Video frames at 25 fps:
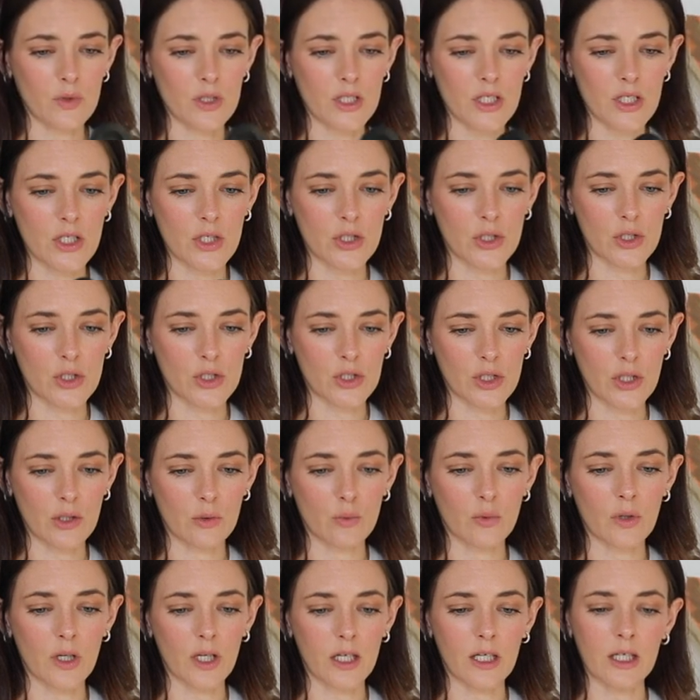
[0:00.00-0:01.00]
which is usually
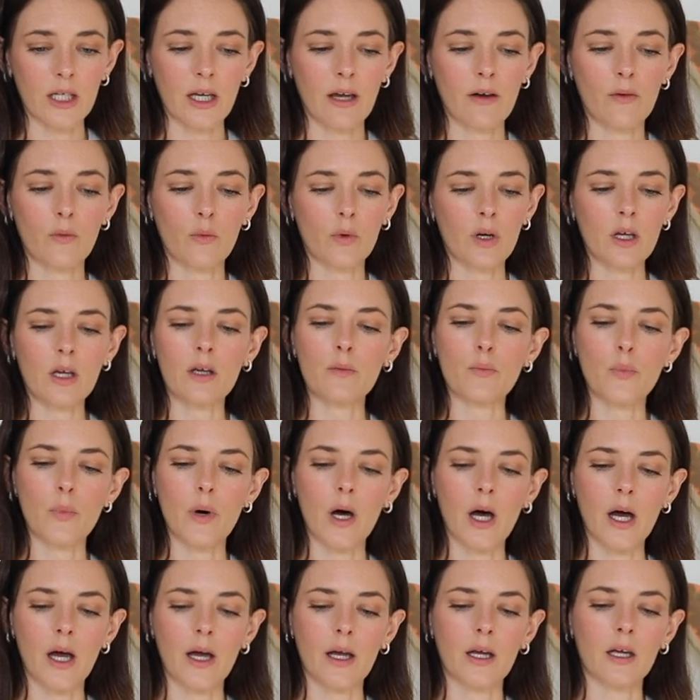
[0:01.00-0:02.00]
what I get when I
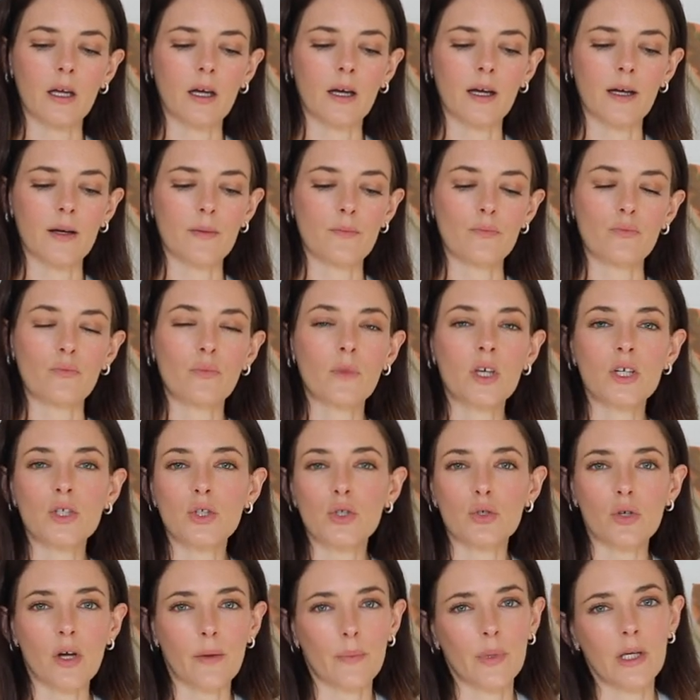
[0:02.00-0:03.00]
buy
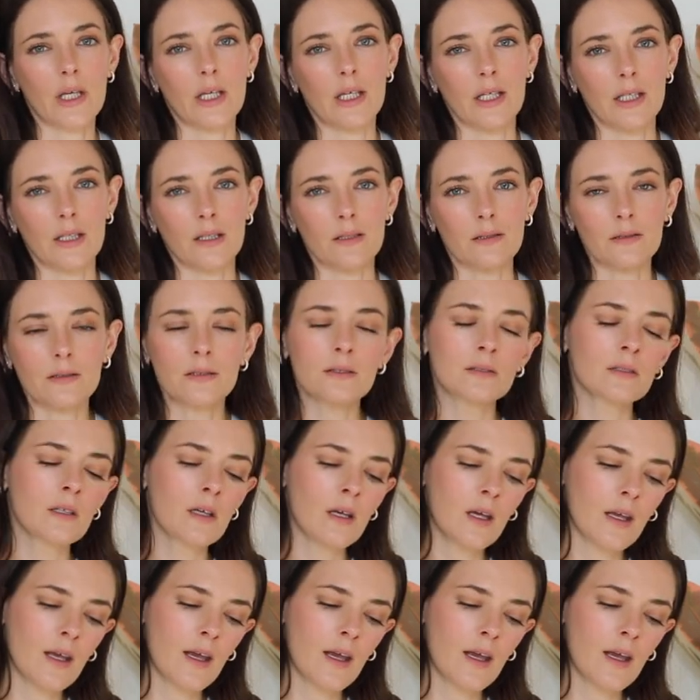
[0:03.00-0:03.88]
strappy heels.